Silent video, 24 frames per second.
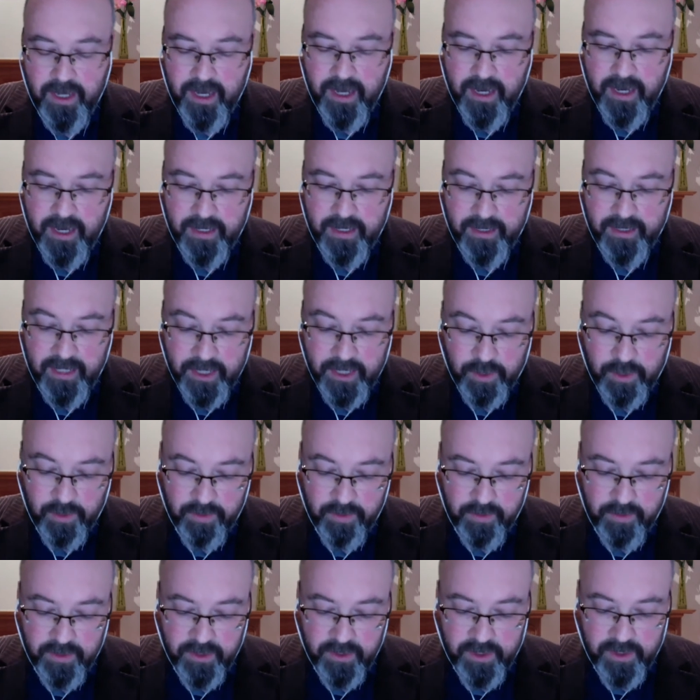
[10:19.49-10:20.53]
And the last one I
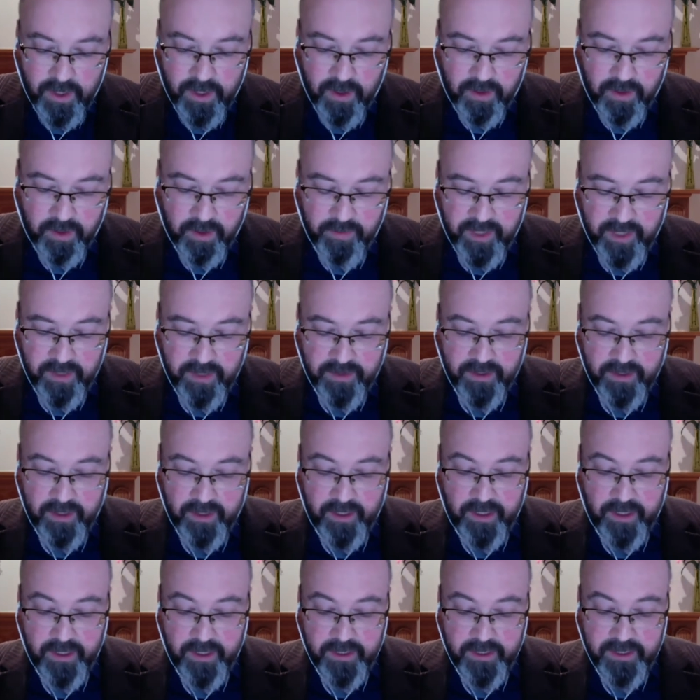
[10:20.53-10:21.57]
want to talk about
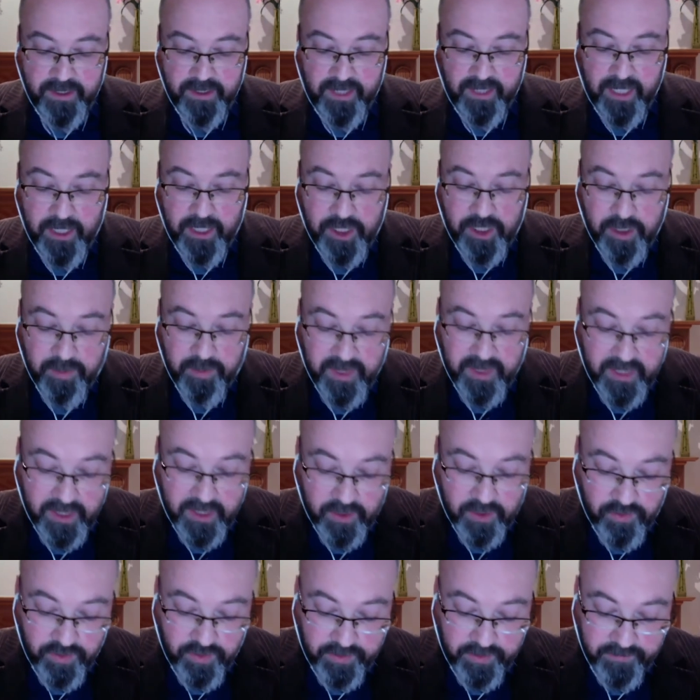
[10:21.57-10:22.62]
is kingship in
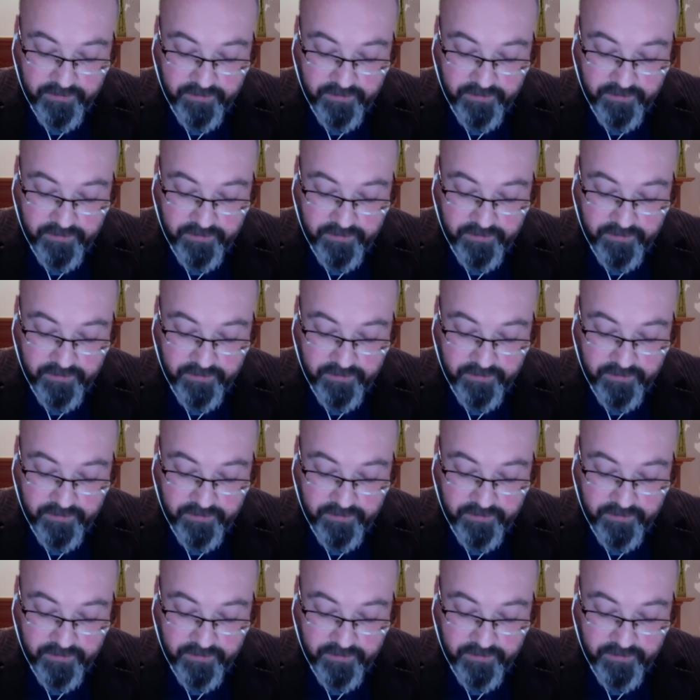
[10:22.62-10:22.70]
history.